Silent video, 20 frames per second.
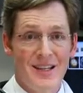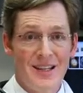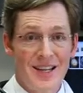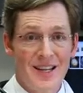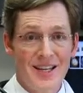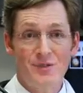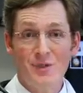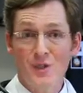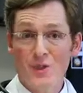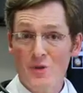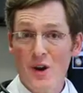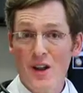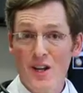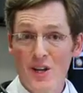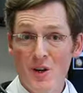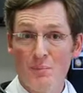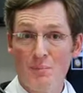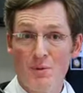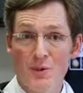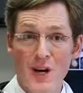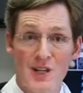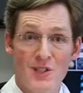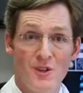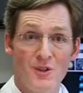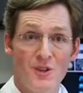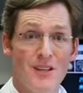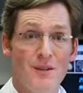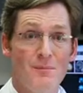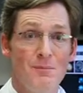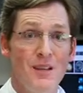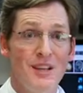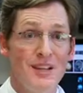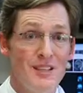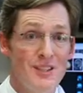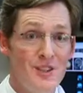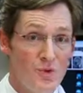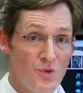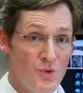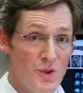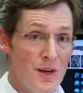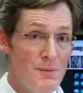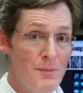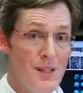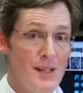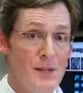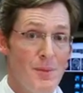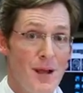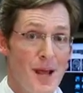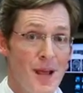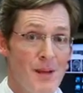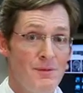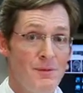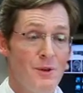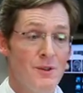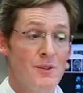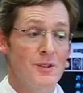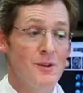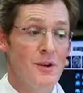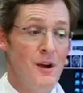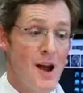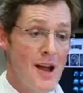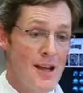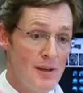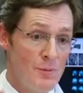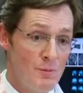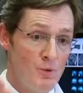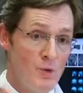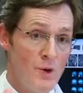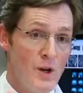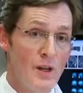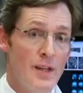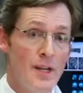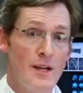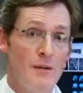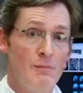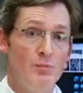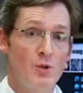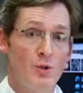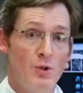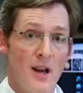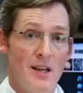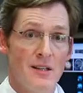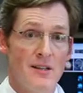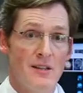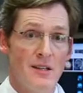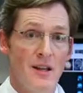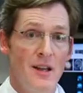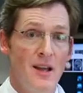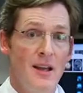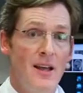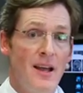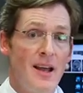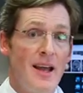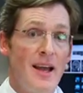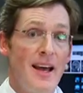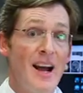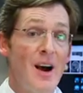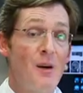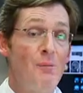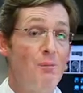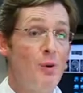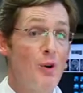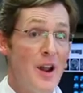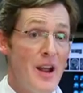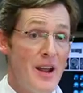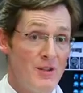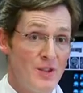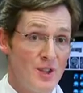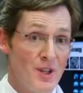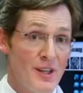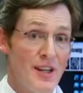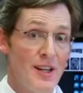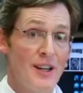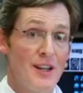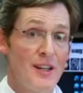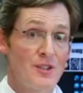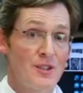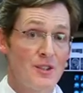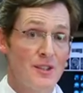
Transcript: Intracranial pressure can be extremely painful, so I am really impressed at how brave Jenny is.